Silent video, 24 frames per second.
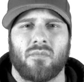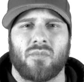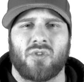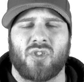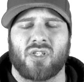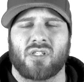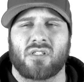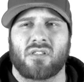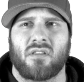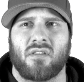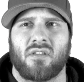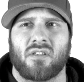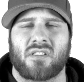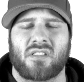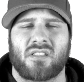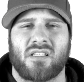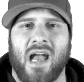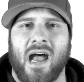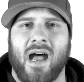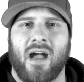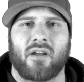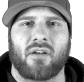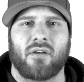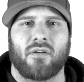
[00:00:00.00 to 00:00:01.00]
Just the
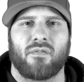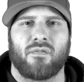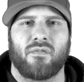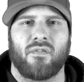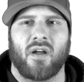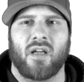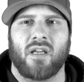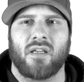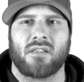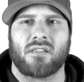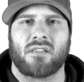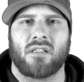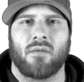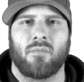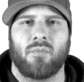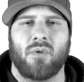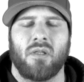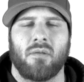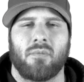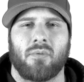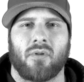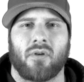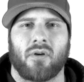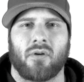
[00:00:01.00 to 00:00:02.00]
sacrifice that
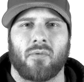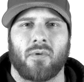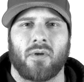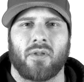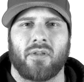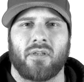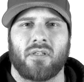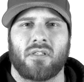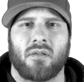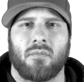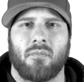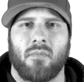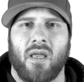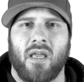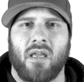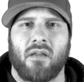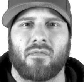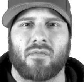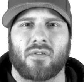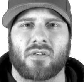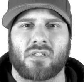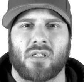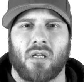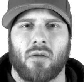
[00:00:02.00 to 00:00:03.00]
people are willing to
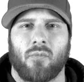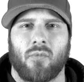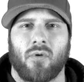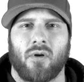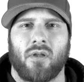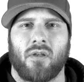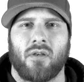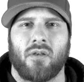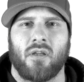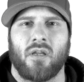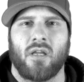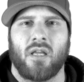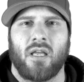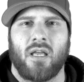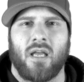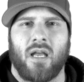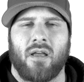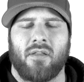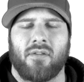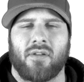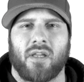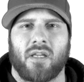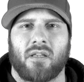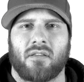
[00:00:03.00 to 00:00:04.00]
make for someone,
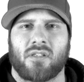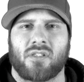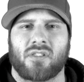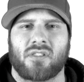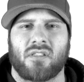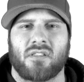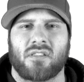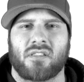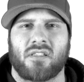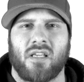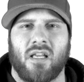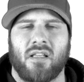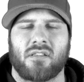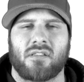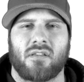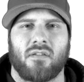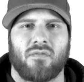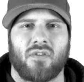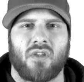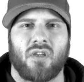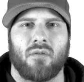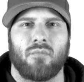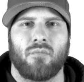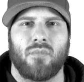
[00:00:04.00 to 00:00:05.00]
and like the sense
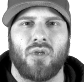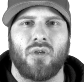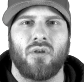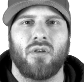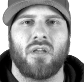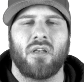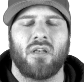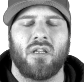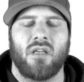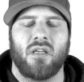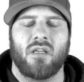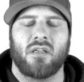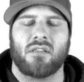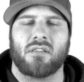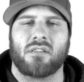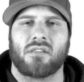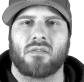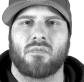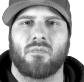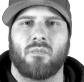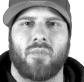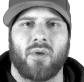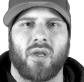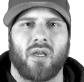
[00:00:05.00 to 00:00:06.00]
of community
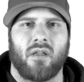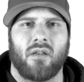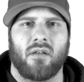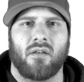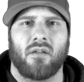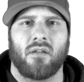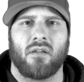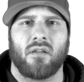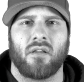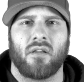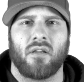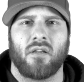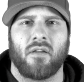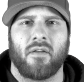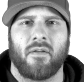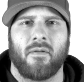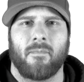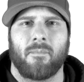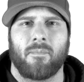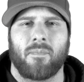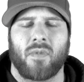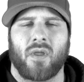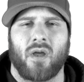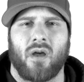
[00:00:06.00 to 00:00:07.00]
has been,
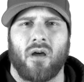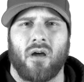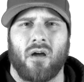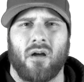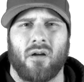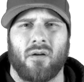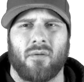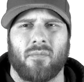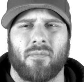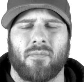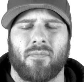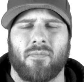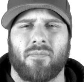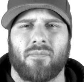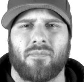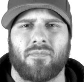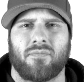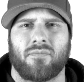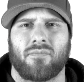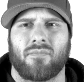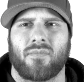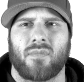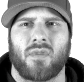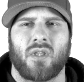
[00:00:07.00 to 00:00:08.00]

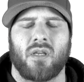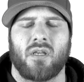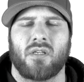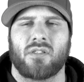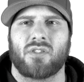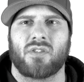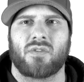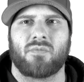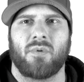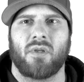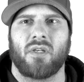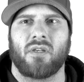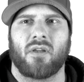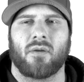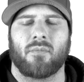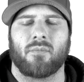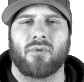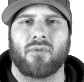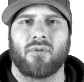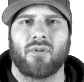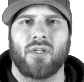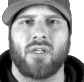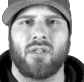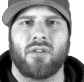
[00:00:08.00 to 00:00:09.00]
it's just been
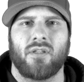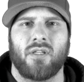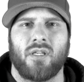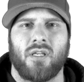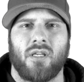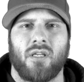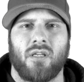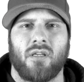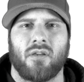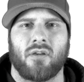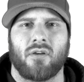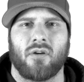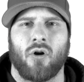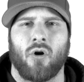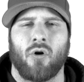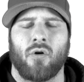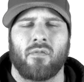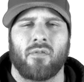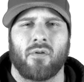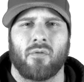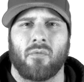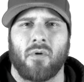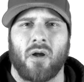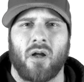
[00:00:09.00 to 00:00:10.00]
completely
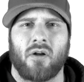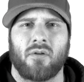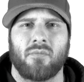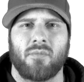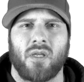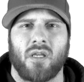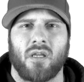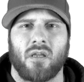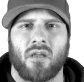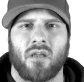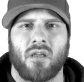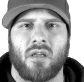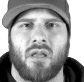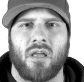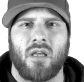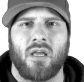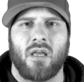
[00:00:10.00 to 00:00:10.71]
overwhelming.